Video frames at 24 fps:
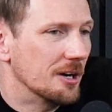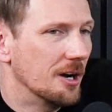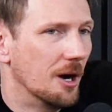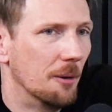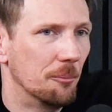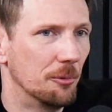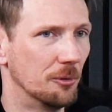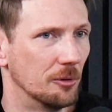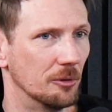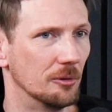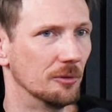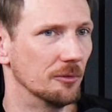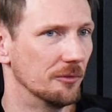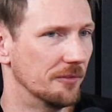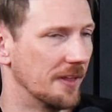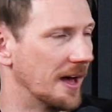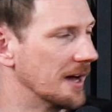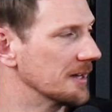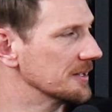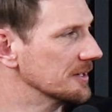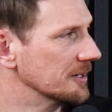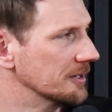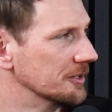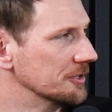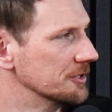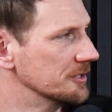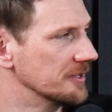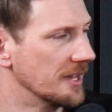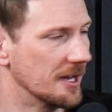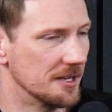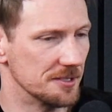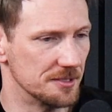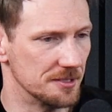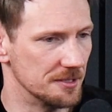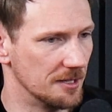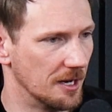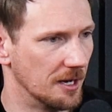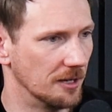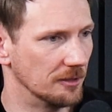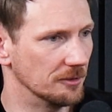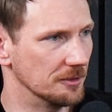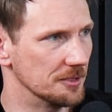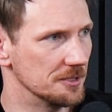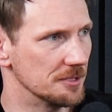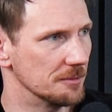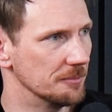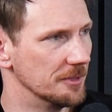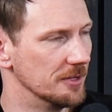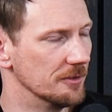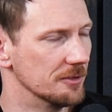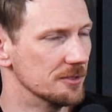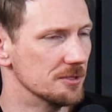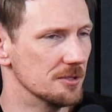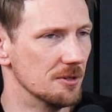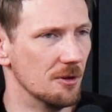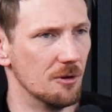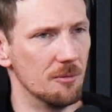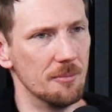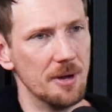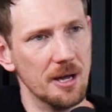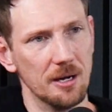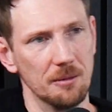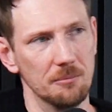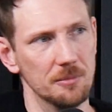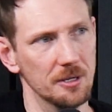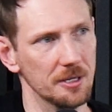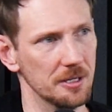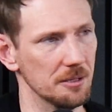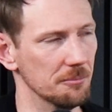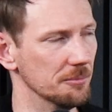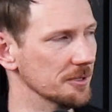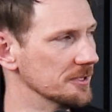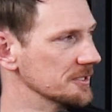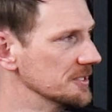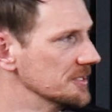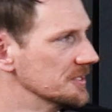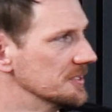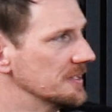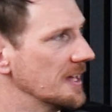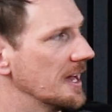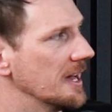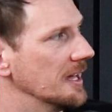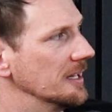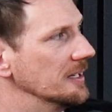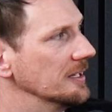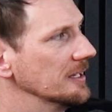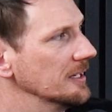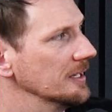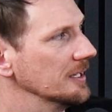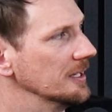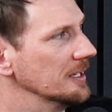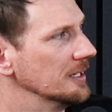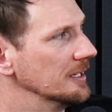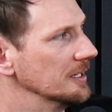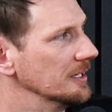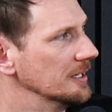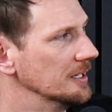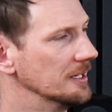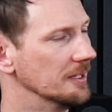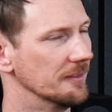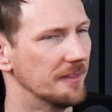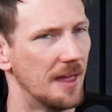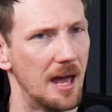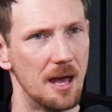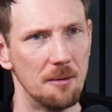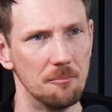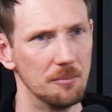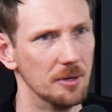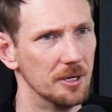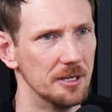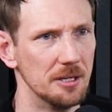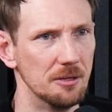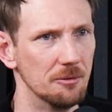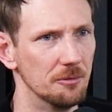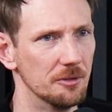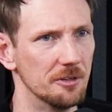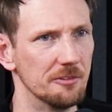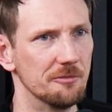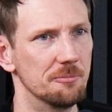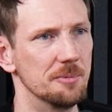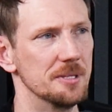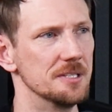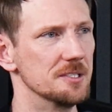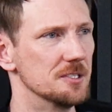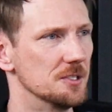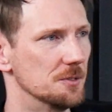couple $100,000, I mean, there's no amount of money, but just that money would have been